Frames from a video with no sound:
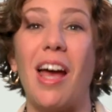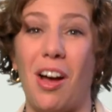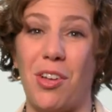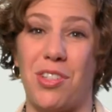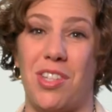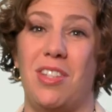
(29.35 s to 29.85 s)

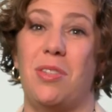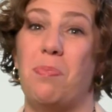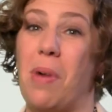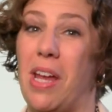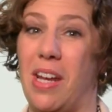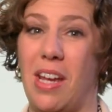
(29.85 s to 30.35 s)
else's
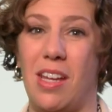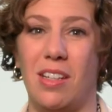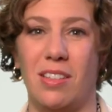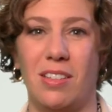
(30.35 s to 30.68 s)
money.